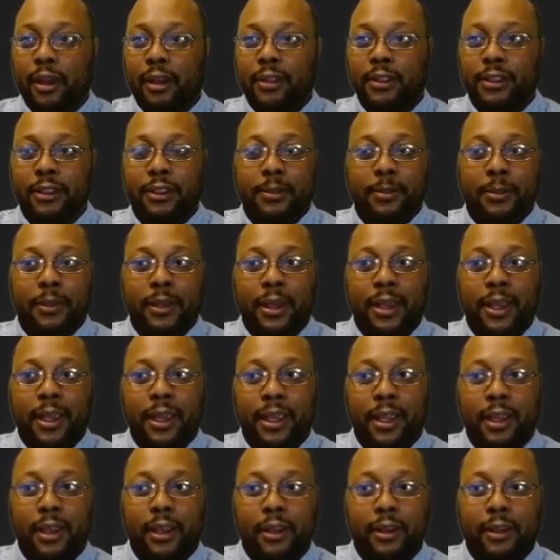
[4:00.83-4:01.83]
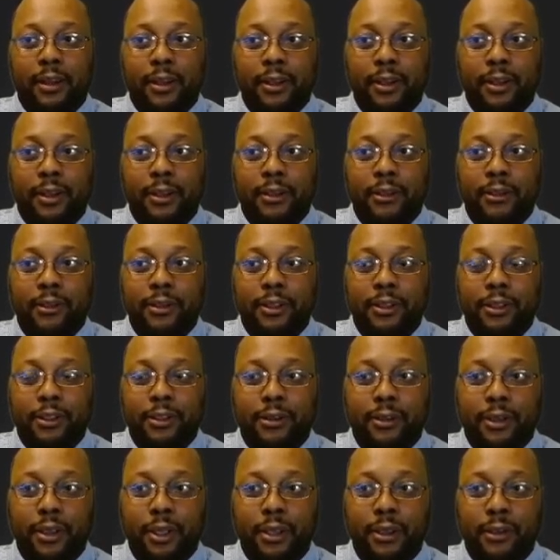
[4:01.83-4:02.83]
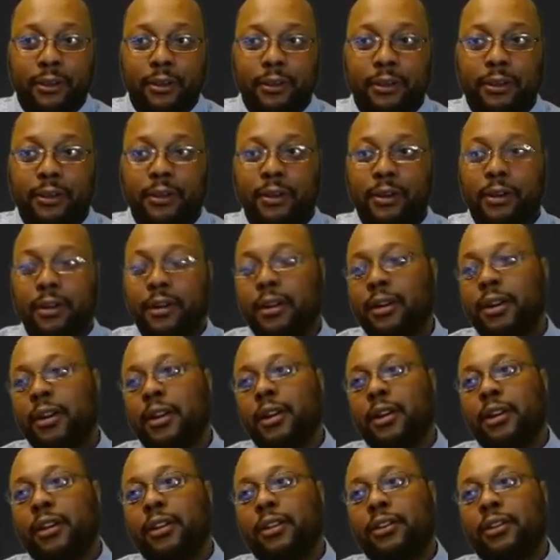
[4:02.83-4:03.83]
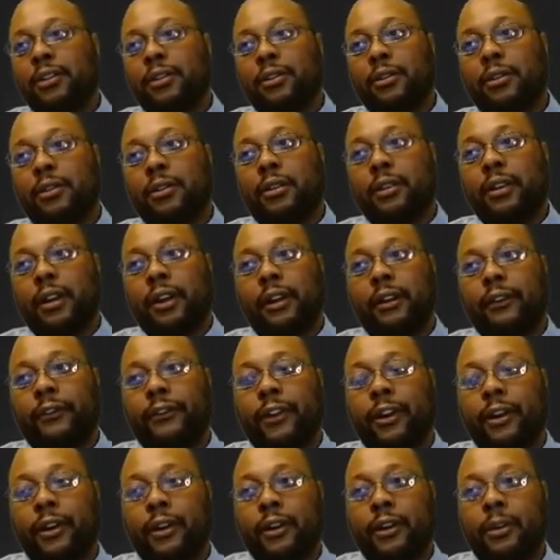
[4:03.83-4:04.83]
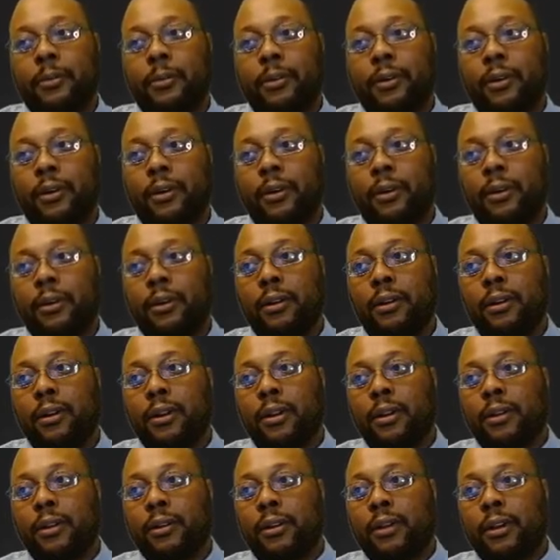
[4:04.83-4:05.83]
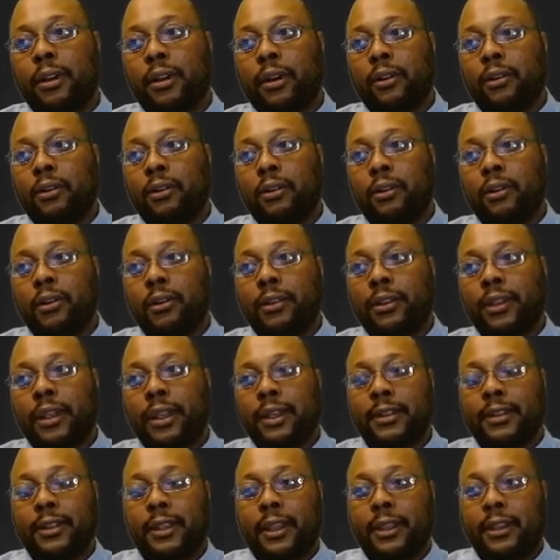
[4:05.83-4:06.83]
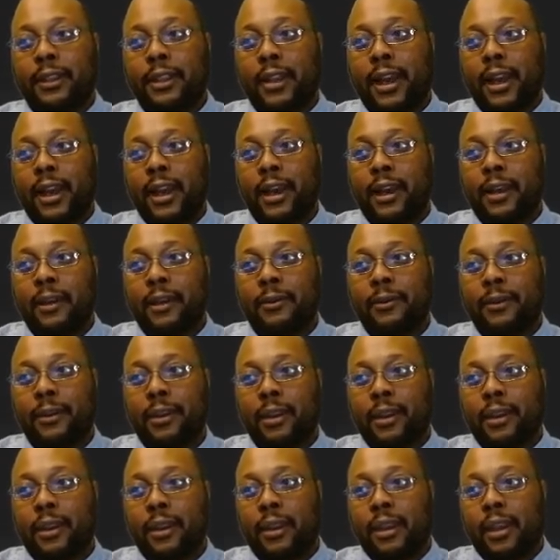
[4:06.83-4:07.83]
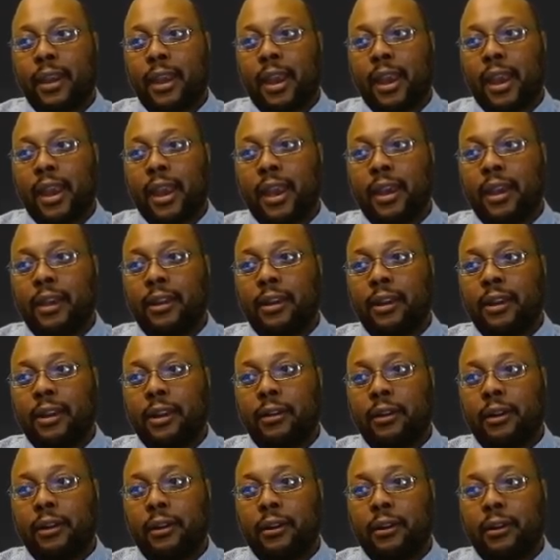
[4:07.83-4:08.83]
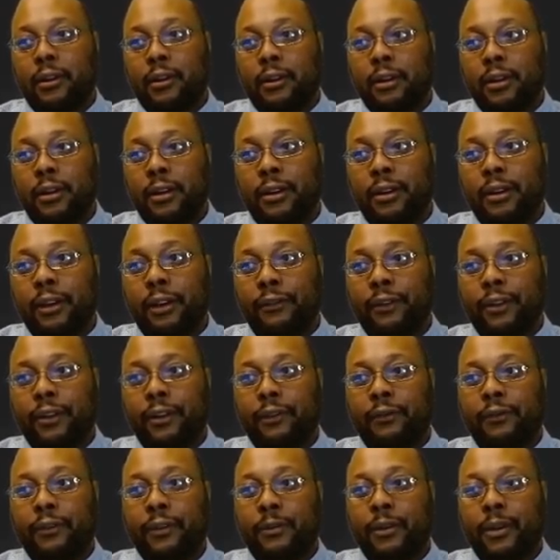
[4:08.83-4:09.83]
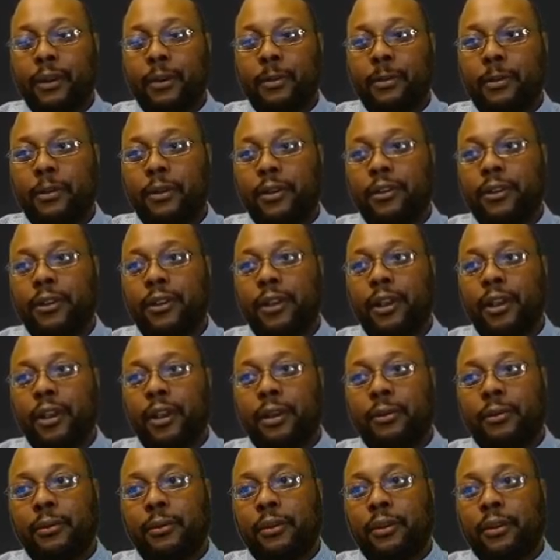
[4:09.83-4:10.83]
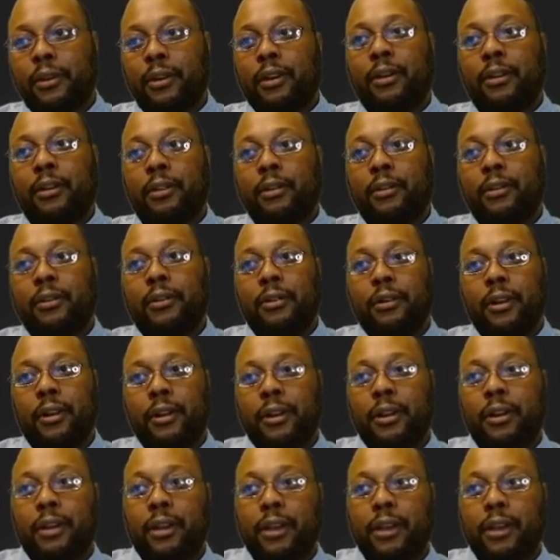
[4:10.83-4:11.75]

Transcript: display on the screen or store in a variable, things like that. And they're different from numbers. We'll go